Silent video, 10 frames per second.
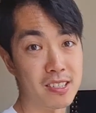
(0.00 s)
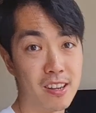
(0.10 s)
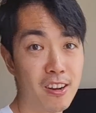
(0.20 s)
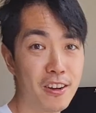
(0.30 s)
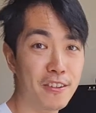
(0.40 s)

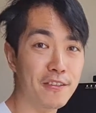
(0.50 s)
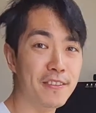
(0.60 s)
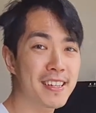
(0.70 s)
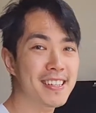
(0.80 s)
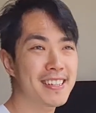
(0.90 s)
of
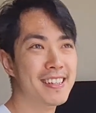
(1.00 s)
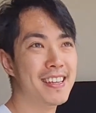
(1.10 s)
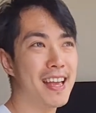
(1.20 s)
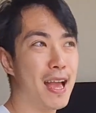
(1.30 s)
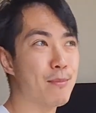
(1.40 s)

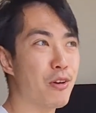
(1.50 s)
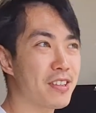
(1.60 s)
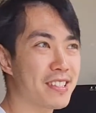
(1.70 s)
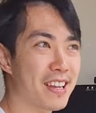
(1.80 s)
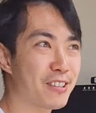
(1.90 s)
a
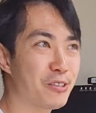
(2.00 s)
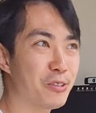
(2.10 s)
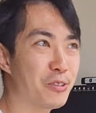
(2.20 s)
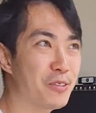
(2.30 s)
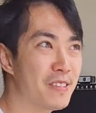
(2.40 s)

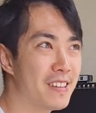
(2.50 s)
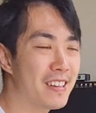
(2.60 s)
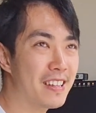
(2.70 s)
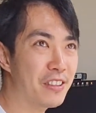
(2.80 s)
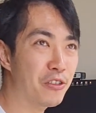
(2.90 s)
motorcycle
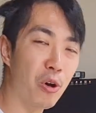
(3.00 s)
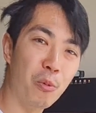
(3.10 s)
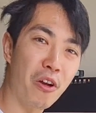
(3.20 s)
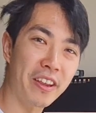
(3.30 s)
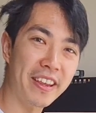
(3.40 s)
not
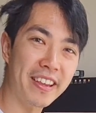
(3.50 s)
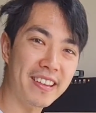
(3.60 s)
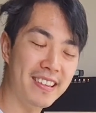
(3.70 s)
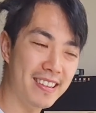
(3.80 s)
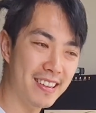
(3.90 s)

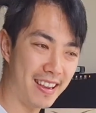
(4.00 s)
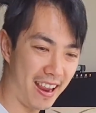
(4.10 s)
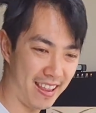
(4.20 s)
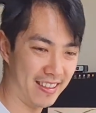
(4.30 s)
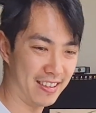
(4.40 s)
working
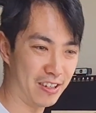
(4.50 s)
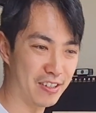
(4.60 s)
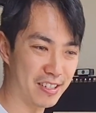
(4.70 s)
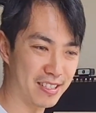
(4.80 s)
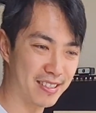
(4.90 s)
and then you
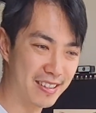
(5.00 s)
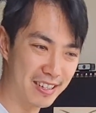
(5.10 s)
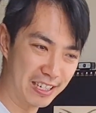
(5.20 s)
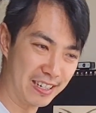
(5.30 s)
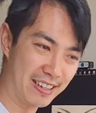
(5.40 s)
just
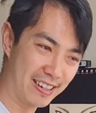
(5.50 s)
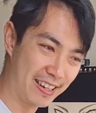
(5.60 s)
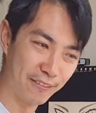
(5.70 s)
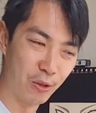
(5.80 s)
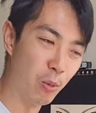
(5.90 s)

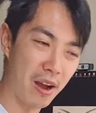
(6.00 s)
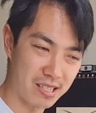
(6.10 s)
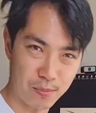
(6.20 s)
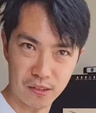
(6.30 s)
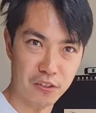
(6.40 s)
give the wires
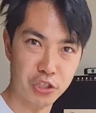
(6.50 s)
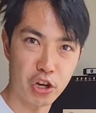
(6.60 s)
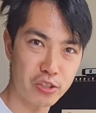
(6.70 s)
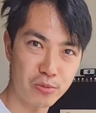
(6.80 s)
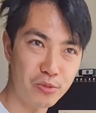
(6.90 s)
a bit of a
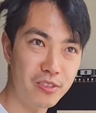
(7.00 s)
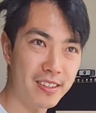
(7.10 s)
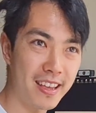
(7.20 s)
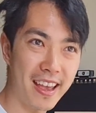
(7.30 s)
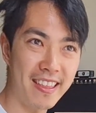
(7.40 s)
jostle
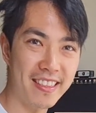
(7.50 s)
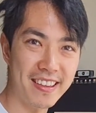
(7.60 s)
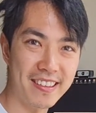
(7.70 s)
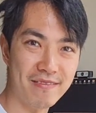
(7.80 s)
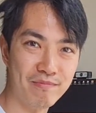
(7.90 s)
and
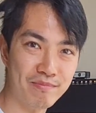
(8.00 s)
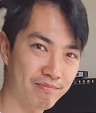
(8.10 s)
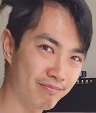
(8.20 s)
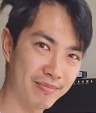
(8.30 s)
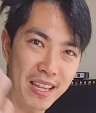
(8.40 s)
then
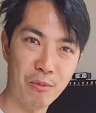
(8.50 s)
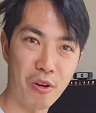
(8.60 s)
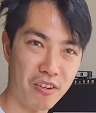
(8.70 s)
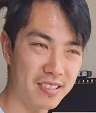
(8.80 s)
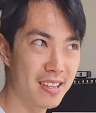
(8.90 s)
it
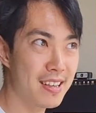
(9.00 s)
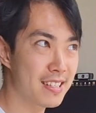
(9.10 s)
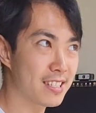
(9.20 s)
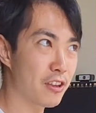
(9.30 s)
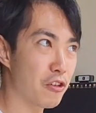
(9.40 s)
works.
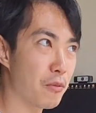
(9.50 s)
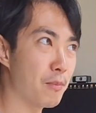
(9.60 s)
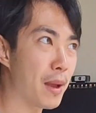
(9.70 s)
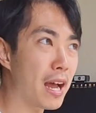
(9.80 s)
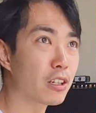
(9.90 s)
So
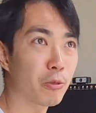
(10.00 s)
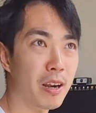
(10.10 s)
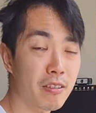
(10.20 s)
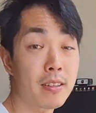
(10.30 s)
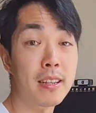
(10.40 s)
bad
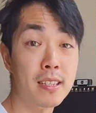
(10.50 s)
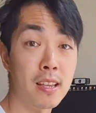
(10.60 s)
ground is a